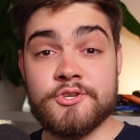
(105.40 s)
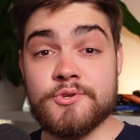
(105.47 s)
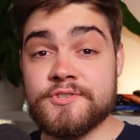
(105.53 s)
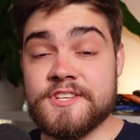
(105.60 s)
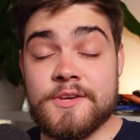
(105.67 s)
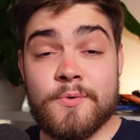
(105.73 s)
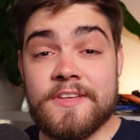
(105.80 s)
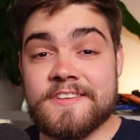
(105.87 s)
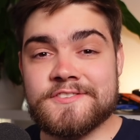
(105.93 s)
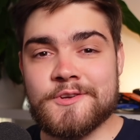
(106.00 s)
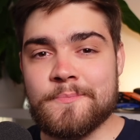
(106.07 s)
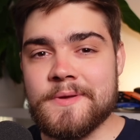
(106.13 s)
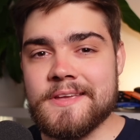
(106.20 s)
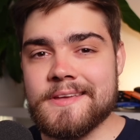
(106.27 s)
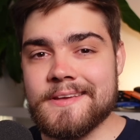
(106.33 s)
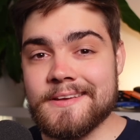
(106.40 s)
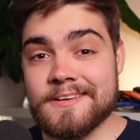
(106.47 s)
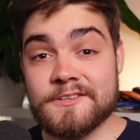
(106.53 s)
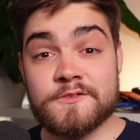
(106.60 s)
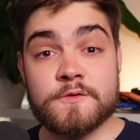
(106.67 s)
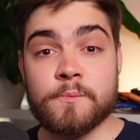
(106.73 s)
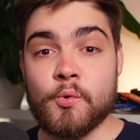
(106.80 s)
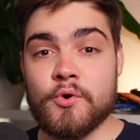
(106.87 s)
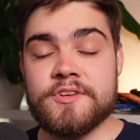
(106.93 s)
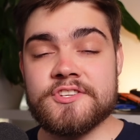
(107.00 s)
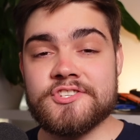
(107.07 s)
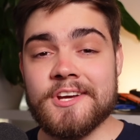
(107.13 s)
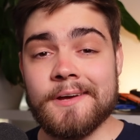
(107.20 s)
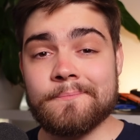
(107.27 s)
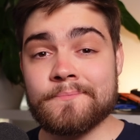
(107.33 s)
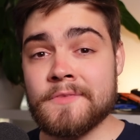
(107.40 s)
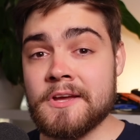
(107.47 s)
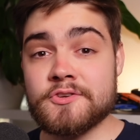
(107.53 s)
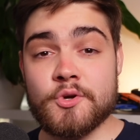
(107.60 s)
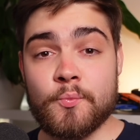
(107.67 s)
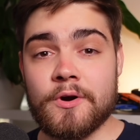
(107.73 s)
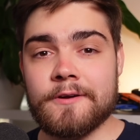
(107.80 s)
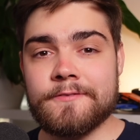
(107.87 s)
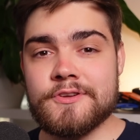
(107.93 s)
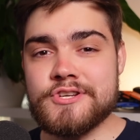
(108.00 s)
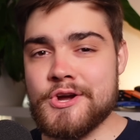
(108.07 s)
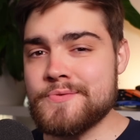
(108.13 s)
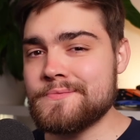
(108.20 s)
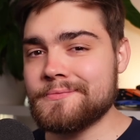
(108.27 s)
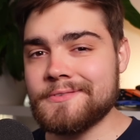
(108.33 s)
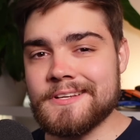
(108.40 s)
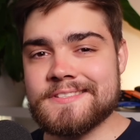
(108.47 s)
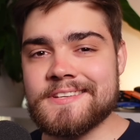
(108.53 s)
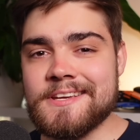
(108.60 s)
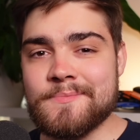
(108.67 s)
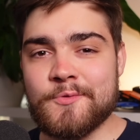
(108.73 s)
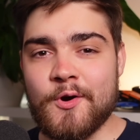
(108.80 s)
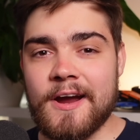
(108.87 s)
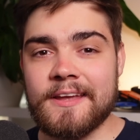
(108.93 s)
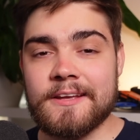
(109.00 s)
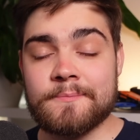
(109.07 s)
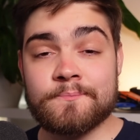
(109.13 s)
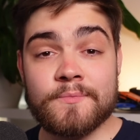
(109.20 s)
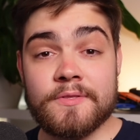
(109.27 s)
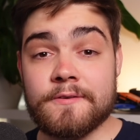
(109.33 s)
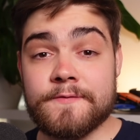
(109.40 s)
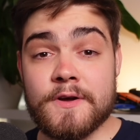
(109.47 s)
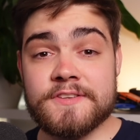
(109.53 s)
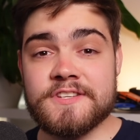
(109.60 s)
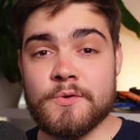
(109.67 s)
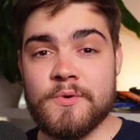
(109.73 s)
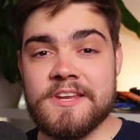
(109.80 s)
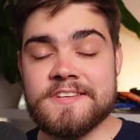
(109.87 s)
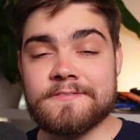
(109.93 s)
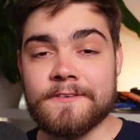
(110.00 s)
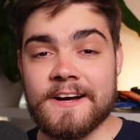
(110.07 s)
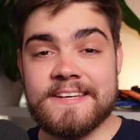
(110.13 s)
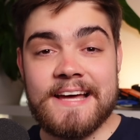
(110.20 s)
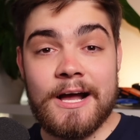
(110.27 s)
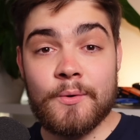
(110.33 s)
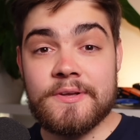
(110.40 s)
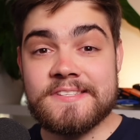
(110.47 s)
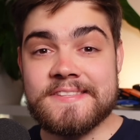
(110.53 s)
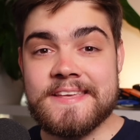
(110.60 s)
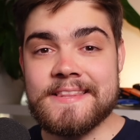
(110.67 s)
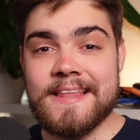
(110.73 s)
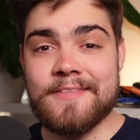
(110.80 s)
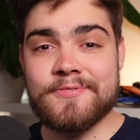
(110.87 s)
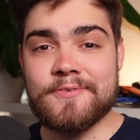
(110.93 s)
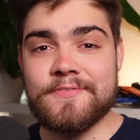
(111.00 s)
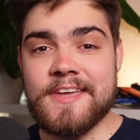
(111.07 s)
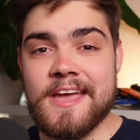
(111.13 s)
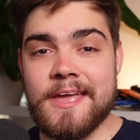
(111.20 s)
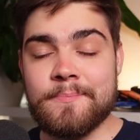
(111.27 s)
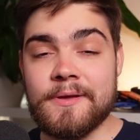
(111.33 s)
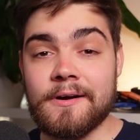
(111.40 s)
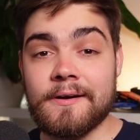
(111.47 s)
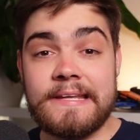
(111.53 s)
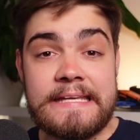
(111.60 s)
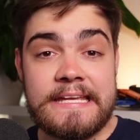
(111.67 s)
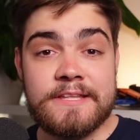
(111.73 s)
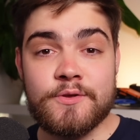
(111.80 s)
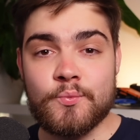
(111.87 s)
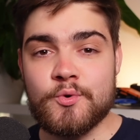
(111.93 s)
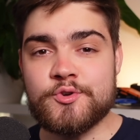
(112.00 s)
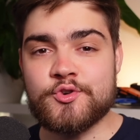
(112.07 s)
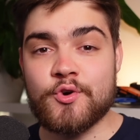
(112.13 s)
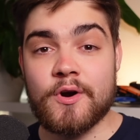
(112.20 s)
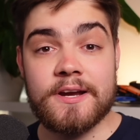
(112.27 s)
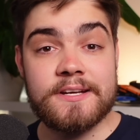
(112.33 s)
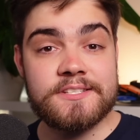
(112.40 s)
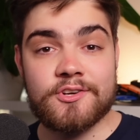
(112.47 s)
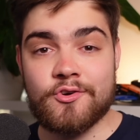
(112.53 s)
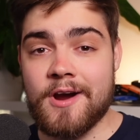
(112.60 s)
Do you see where this could be exploited yet? Don't worry if you don't, let's keep cracking. The first thing we need to find out is the length of the A P I key that we're trying to